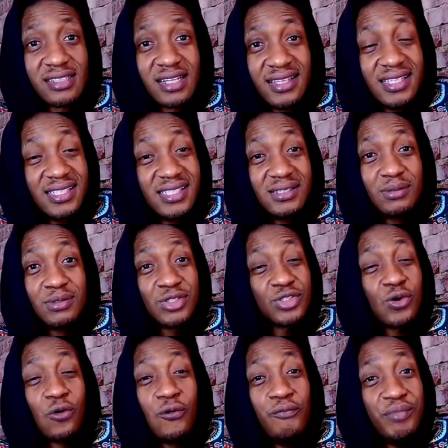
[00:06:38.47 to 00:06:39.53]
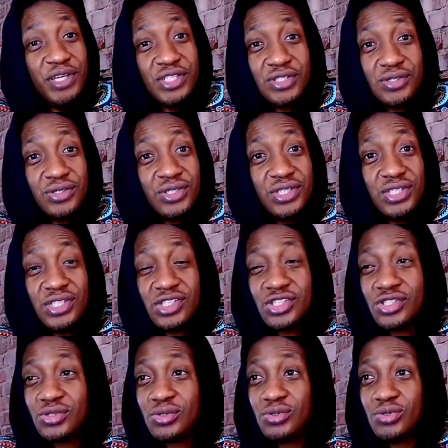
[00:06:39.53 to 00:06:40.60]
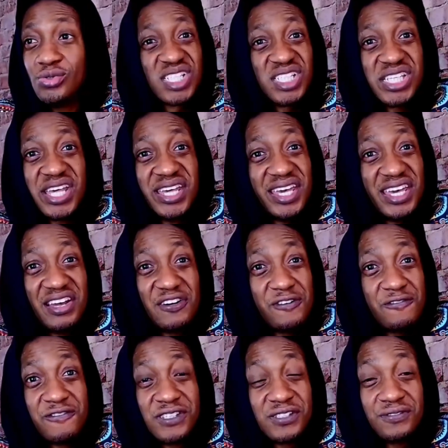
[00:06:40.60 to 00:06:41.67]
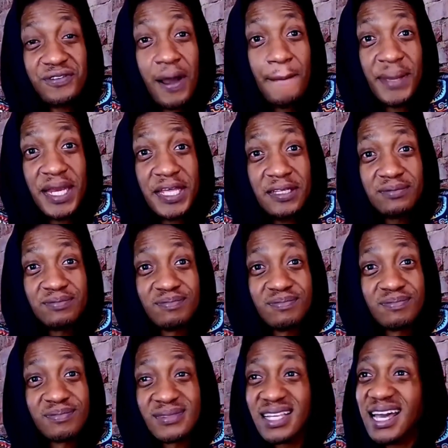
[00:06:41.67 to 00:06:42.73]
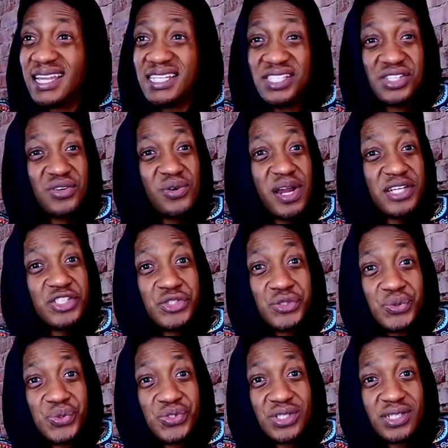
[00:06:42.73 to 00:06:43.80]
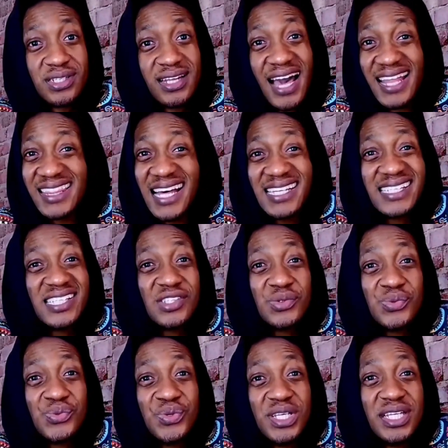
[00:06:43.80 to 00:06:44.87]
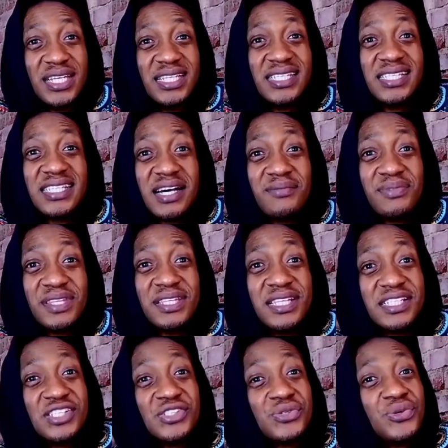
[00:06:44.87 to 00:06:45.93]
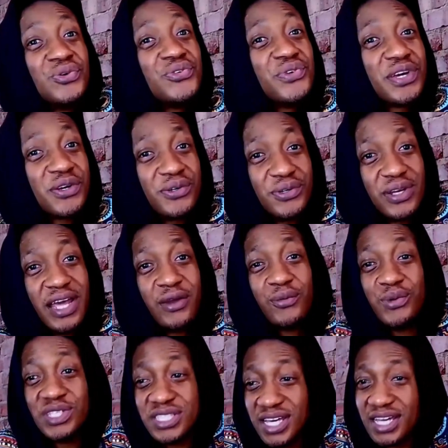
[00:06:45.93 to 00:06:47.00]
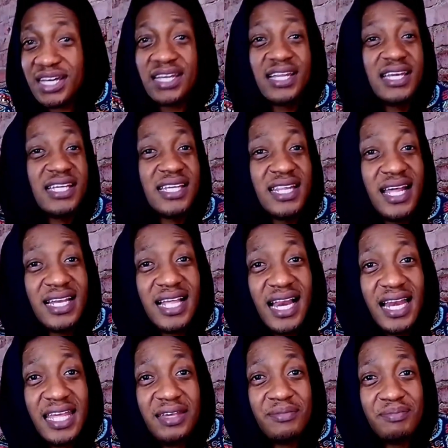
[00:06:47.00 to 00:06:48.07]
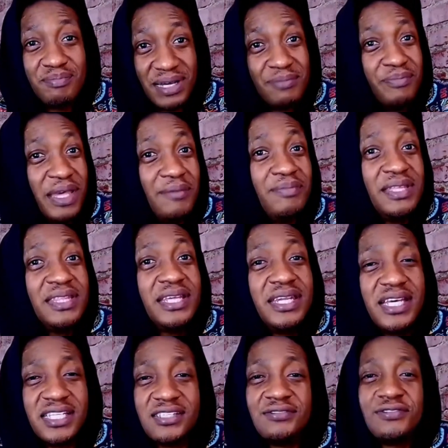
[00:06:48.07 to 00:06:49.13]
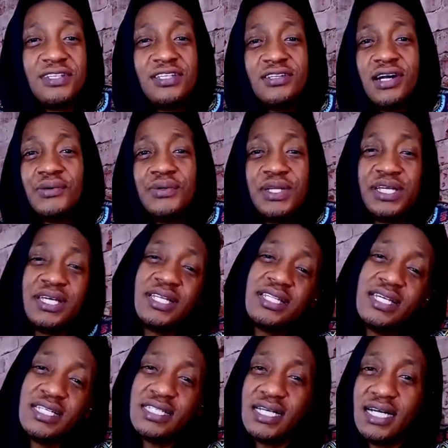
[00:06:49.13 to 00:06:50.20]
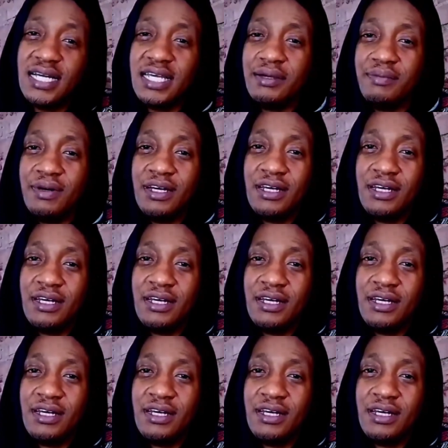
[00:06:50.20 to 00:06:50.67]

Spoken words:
His sole mission is to take care of his family and his grandchildren. And that is really something that is on record. I wish I can get that clip, but maybe in the next video I will get that clip.